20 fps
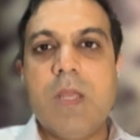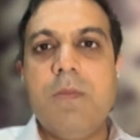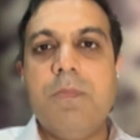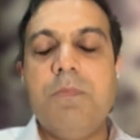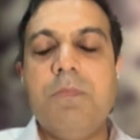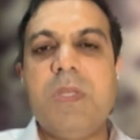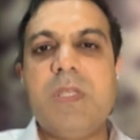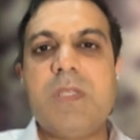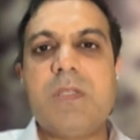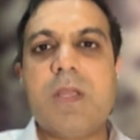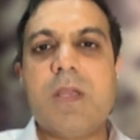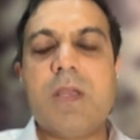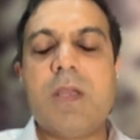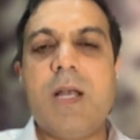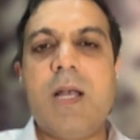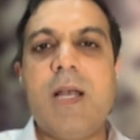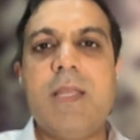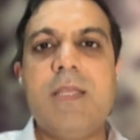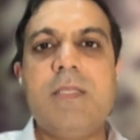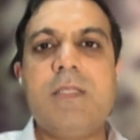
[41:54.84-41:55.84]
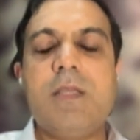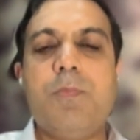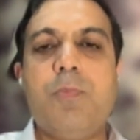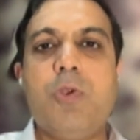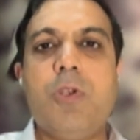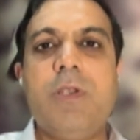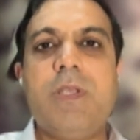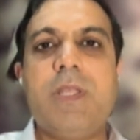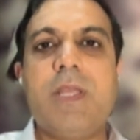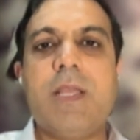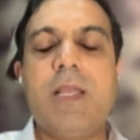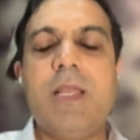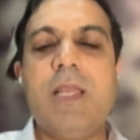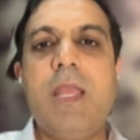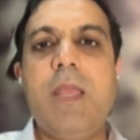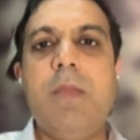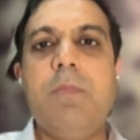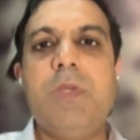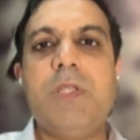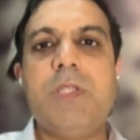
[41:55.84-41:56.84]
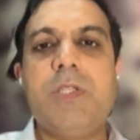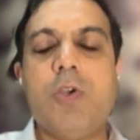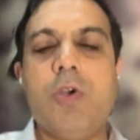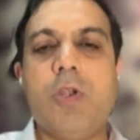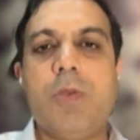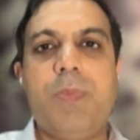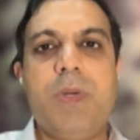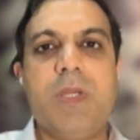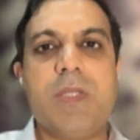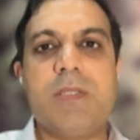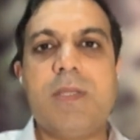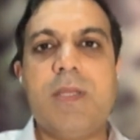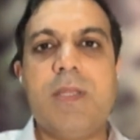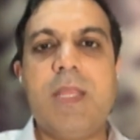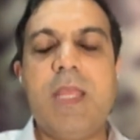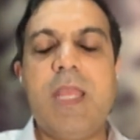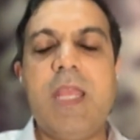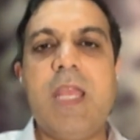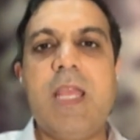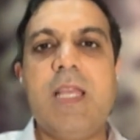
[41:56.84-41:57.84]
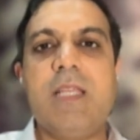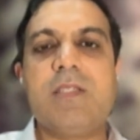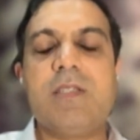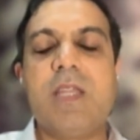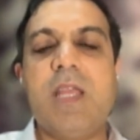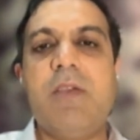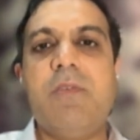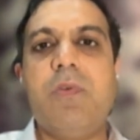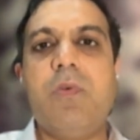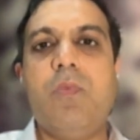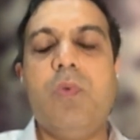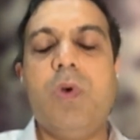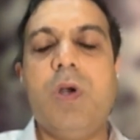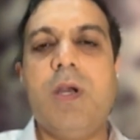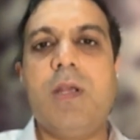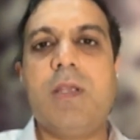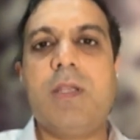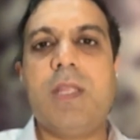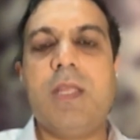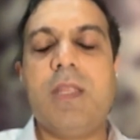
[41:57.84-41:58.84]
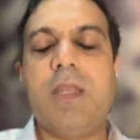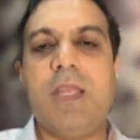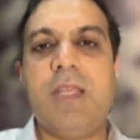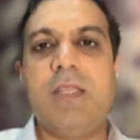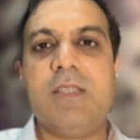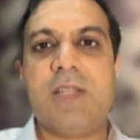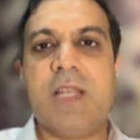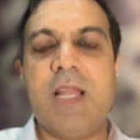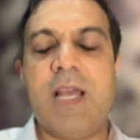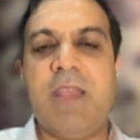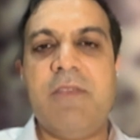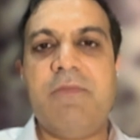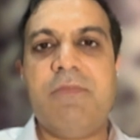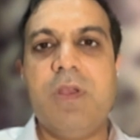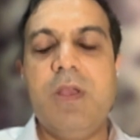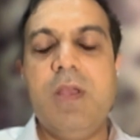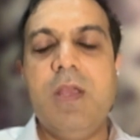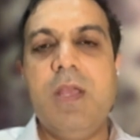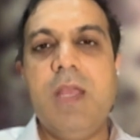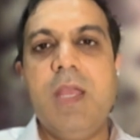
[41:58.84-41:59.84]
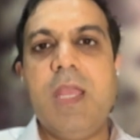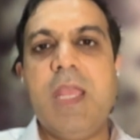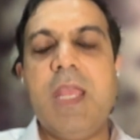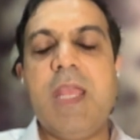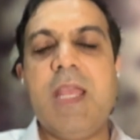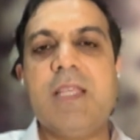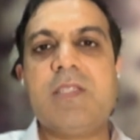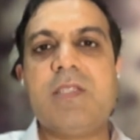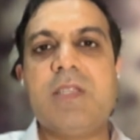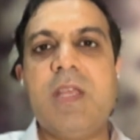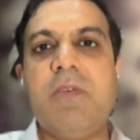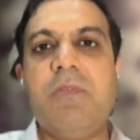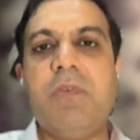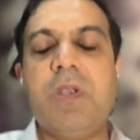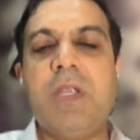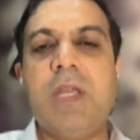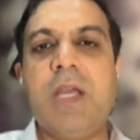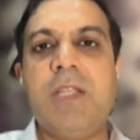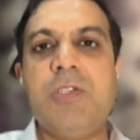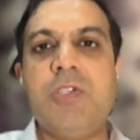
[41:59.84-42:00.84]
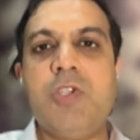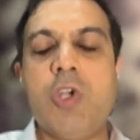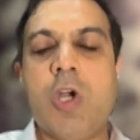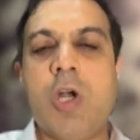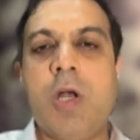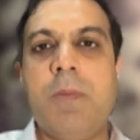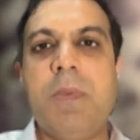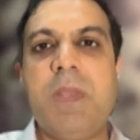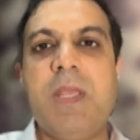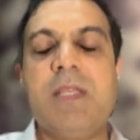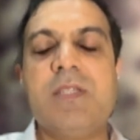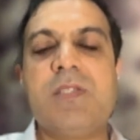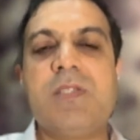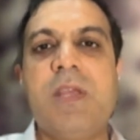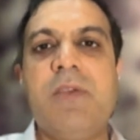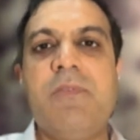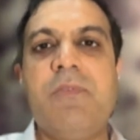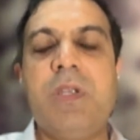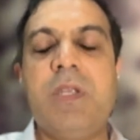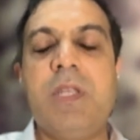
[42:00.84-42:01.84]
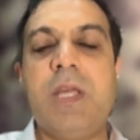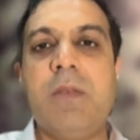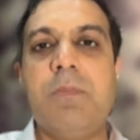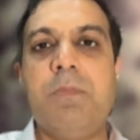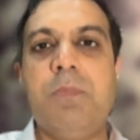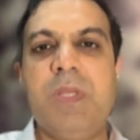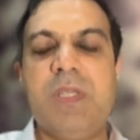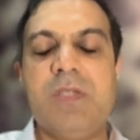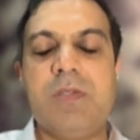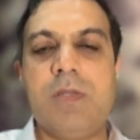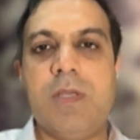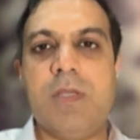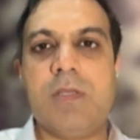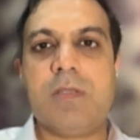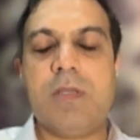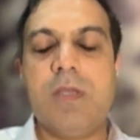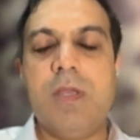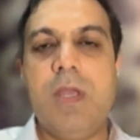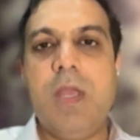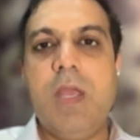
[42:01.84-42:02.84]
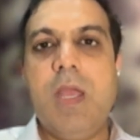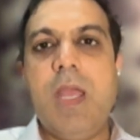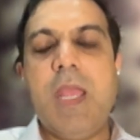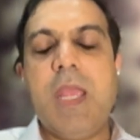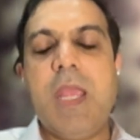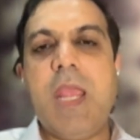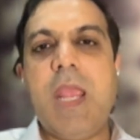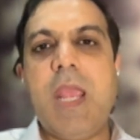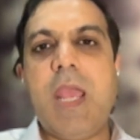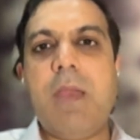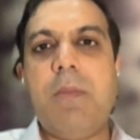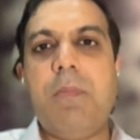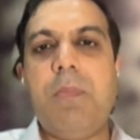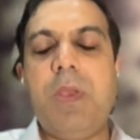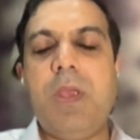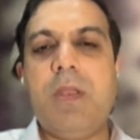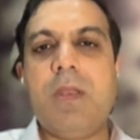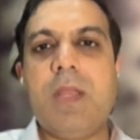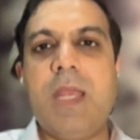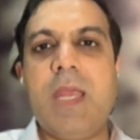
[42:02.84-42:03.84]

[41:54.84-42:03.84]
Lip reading: Mr. Khan is a politically immature person. He has never worked in his life. He has never done job. He has never done business. He has been